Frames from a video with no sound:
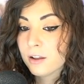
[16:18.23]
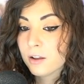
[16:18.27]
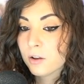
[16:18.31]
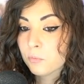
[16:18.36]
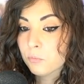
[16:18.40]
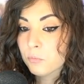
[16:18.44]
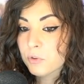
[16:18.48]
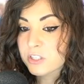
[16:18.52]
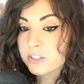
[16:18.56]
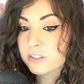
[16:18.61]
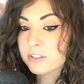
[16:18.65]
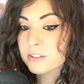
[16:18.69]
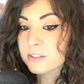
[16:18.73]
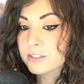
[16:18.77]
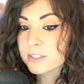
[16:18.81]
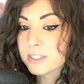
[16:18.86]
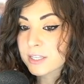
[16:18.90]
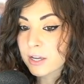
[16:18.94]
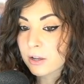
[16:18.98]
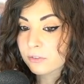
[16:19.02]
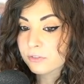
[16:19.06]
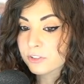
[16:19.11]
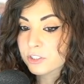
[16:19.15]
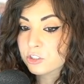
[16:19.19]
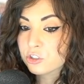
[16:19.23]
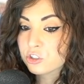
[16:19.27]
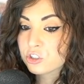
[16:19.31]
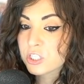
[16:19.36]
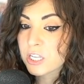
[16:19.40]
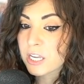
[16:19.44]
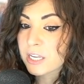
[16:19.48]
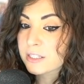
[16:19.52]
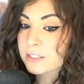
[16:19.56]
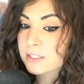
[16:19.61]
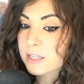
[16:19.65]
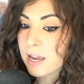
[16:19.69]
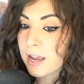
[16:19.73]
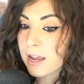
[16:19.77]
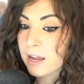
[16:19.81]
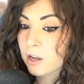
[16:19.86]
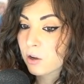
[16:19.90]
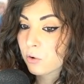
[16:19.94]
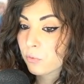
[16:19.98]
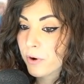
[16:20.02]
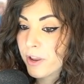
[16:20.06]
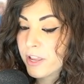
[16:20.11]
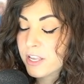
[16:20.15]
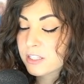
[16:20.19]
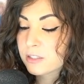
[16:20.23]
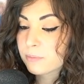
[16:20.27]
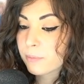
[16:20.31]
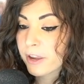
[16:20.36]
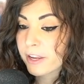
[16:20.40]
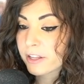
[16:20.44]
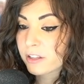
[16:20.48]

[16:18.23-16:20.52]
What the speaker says: Mrs. Salvage says, I'll raise my